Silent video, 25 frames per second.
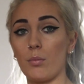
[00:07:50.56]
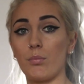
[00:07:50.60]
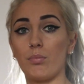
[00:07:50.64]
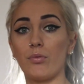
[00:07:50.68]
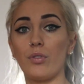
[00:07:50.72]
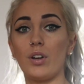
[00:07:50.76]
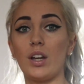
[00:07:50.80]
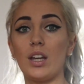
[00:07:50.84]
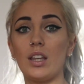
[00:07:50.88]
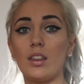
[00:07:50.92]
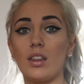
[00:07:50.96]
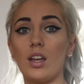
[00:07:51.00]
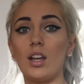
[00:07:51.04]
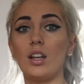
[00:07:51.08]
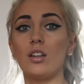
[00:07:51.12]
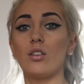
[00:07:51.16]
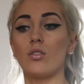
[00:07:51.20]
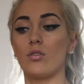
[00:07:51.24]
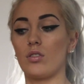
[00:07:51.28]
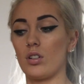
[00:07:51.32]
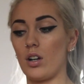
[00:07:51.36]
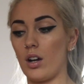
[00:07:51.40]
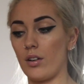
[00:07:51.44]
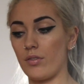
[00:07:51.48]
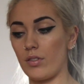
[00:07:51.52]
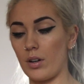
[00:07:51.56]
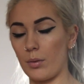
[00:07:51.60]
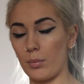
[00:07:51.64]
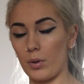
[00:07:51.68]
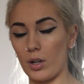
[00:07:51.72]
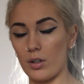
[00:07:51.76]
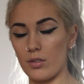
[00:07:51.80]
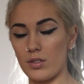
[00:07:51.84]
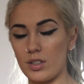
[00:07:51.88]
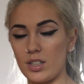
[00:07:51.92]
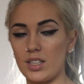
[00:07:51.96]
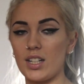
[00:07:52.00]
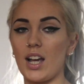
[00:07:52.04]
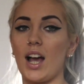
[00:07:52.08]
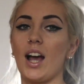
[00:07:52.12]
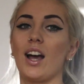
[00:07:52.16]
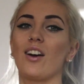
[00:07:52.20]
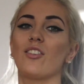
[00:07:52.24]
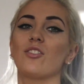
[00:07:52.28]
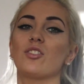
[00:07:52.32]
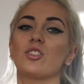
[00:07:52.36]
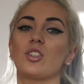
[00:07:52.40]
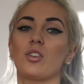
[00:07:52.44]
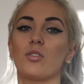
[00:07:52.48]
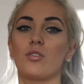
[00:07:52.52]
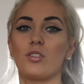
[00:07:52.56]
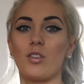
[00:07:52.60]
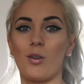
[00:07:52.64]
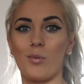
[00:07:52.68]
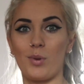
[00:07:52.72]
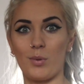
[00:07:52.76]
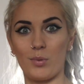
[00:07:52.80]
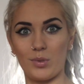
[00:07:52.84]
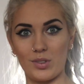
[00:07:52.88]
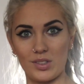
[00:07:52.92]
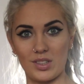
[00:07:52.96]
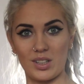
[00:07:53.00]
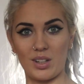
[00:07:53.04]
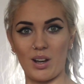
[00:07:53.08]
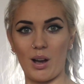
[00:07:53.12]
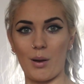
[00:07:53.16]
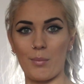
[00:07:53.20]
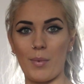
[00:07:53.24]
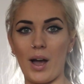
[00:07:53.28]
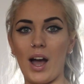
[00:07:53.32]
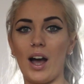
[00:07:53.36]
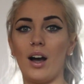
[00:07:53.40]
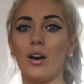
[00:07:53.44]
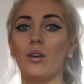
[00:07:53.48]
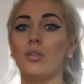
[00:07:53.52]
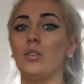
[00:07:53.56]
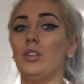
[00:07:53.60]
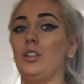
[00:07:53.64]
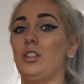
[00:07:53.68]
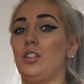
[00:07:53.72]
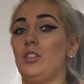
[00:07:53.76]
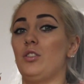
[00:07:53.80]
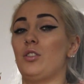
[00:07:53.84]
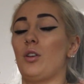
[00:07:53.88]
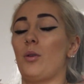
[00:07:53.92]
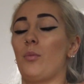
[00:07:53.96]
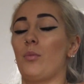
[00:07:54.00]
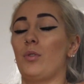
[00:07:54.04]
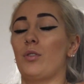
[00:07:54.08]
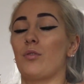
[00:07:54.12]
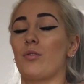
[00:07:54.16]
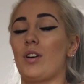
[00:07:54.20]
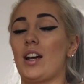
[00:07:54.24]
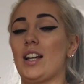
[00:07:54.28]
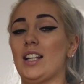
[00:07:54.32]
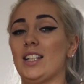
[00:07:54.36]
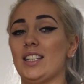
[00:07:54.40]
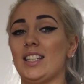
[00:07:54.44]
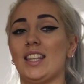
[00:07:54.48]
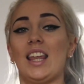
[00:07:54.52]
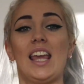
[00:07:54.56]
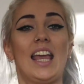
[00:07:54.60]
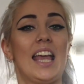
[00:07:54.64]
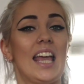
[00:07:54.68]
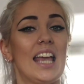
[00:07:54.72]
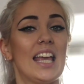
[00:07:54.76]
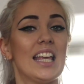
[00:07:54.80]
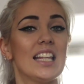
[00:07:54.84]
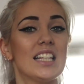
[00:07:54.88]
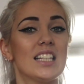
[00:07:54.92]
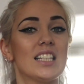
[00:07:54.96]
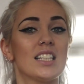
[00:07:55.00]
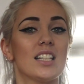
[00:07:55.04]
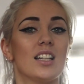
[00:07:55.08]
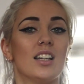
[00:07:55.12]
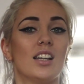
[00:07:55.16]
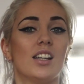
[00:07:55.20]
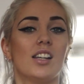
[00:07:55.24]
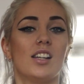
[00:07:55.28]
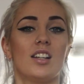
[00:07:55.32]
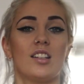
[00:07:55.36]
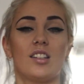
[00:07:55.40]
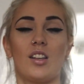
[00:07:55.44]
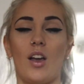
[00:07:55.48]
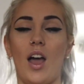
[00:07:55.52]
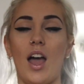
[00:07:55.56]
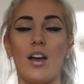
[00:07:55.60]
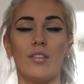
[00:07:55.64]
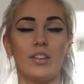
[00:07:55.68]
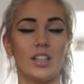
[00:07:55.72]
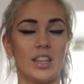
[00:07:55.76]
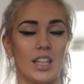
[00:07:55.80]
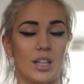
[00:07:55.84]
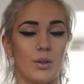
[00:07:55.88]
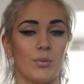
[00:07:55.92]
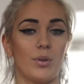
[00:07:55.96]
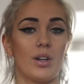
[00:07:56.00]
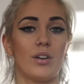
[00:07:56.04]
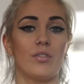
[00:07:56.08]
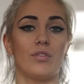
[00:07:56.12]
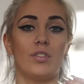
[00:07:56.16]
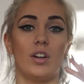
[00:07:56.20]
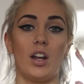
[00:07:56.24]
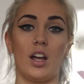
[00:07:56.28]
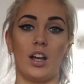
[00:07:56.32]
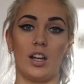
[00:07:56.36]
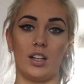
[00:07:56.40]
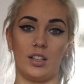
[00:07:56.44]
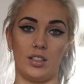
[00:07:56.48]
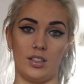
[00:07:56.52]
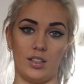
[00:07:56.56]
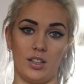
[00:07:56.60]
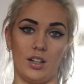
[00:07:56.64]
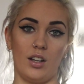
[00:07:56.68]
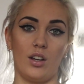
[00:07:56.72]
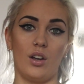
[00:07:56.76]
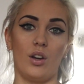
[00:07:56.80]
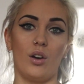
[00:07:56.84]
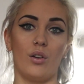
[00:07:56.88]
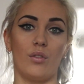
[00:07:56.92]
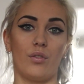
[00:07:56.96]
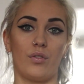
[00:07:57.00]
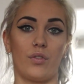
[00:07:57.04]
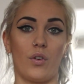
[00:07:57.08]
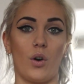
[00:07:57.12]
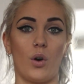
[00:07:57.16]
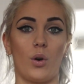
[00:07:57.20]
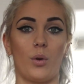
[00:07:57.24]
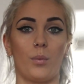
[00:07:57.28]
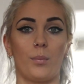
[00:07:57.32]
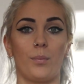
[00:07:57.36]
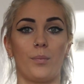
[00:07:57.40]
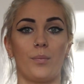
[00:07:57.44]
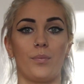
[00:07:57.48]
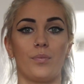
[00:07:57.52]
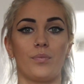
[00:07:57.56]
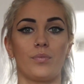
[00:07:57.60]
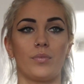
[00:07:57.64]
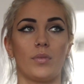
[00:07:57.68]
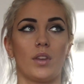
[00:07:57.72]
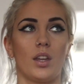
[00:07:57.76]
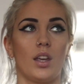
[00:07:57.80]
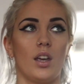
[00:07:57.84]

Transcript: breathe in, your diaphragm goes down, so your tummy wants to come out. You don't want to raise these. So everything we have learned from